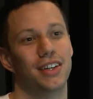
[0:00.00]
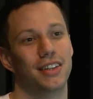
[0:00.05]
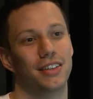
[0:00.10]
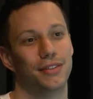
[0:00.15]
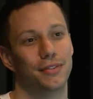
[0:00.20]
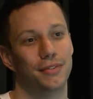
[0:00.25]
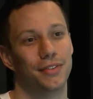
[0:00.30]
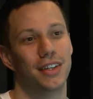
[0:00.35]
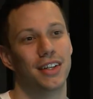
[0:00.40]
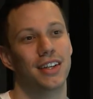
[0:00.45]

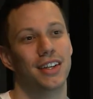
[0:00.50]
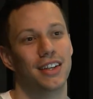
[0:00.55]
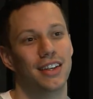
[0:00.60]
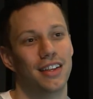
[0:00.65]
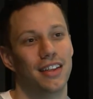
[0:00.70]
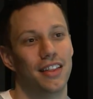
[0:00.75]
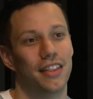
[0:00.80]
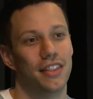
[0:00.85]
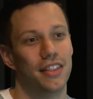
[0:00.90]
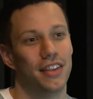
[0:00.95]
of
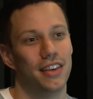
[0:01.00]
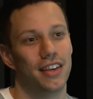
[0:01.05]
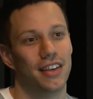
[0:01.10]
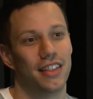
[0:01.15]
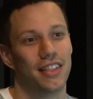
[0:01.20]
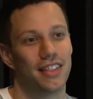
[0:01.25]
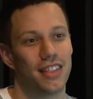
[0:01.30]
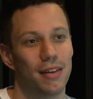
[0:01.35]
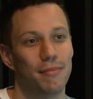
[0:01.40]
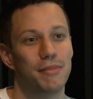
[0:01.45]

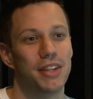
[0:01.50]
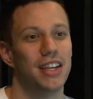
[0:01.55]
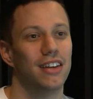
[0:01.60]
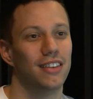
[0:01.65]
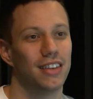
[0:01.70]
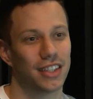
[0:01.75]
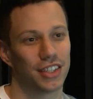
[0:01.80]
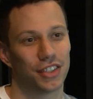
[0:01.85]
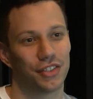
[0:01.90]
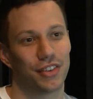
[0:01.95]
the
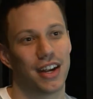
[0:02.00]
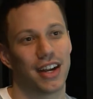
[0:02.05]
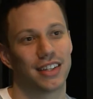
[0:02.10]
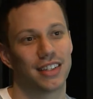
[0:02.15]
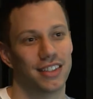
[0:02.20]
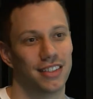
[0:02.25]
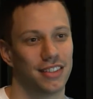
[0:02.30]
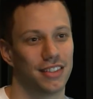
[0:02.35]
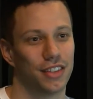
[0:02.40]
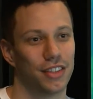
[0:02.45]
thumbnail extraction